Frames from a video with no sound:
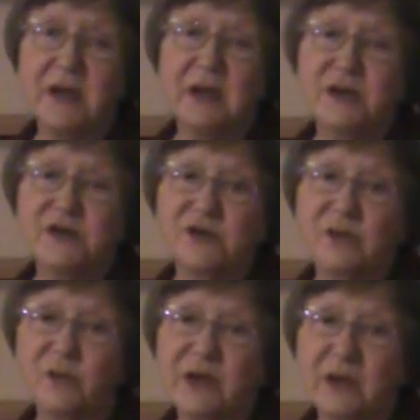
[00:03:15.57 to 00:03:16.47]
And so you
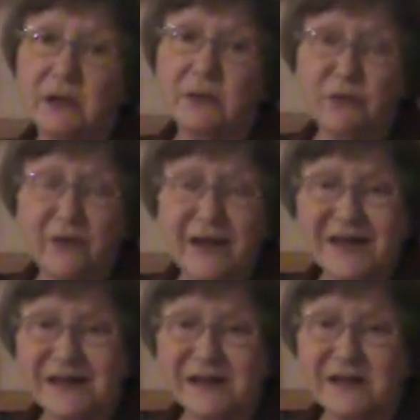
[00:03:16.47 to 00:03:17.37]
may, if you have
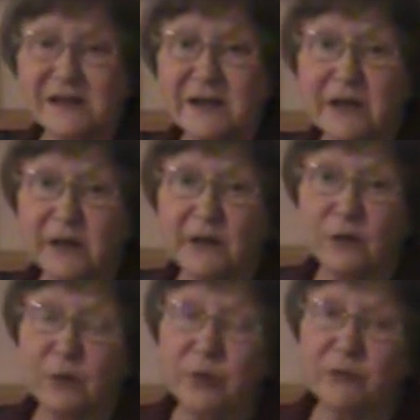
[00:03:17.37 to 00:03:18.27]
access to that, that
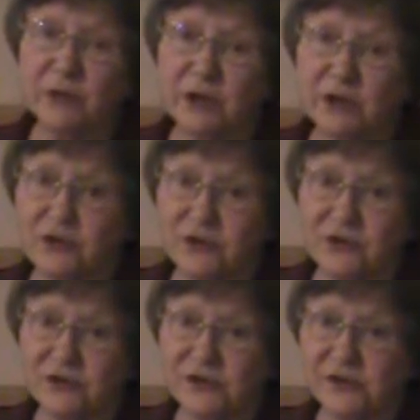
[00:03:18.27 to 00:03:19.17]
would be really good to
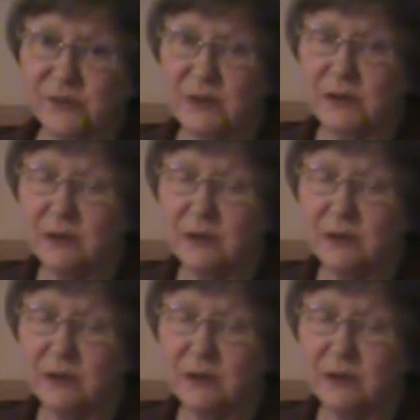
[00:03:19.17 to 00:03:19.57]
use as well.